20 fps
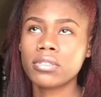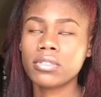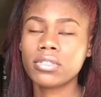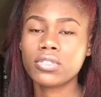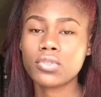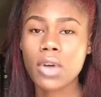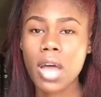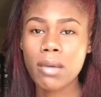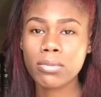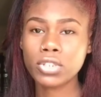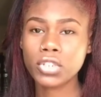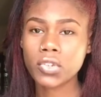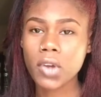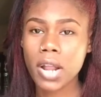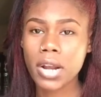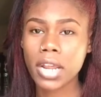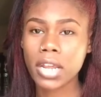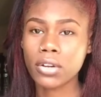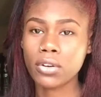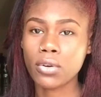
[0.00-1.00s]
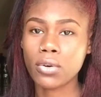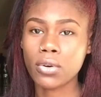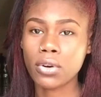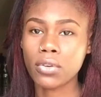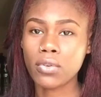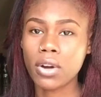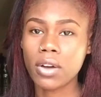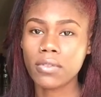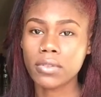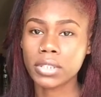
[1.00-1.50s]
So I was trying to ignore
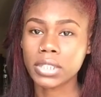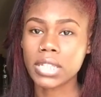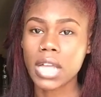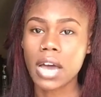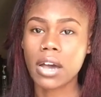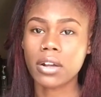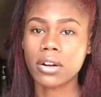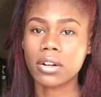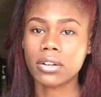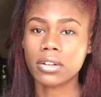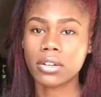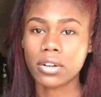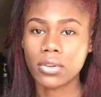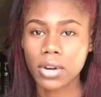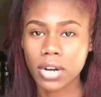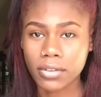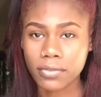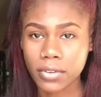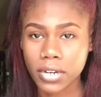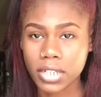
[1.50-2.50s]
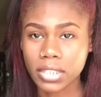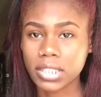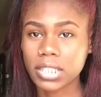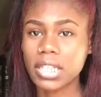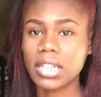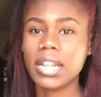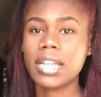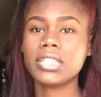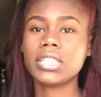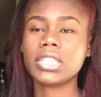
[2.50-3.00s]
whoever was knocking on the door at first. And
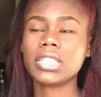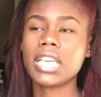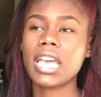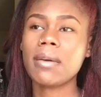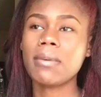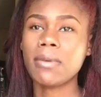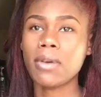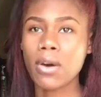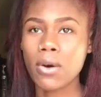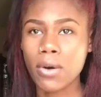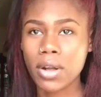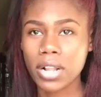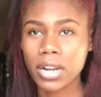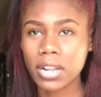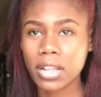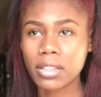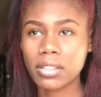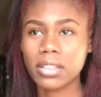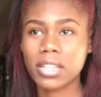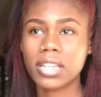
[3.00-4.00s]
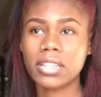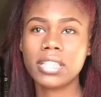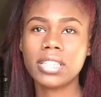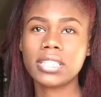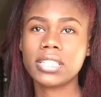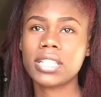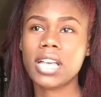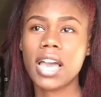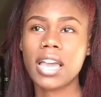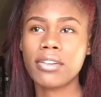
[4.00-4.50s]
then they just kept going. And at
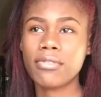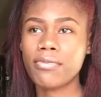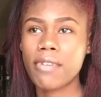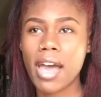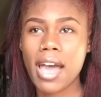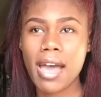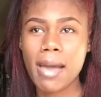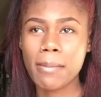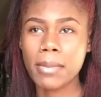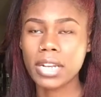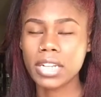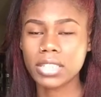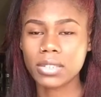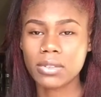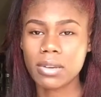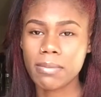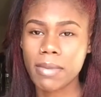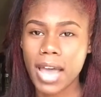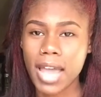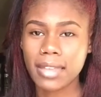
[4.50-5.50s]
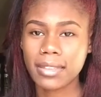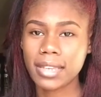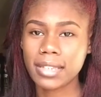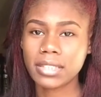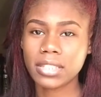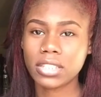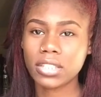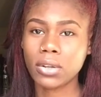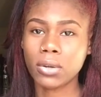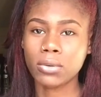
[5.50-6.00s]
least like 5 minutes went by and they
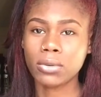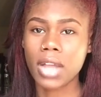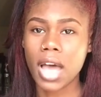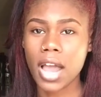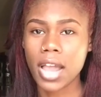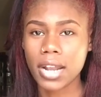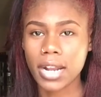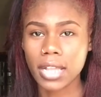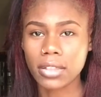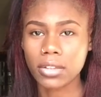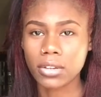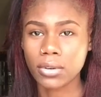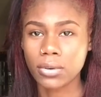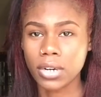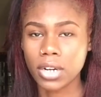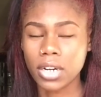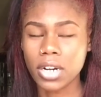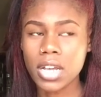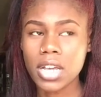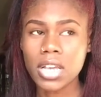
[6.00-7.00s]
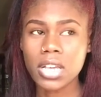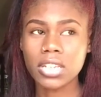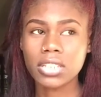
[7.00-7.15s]
still knocking at the door.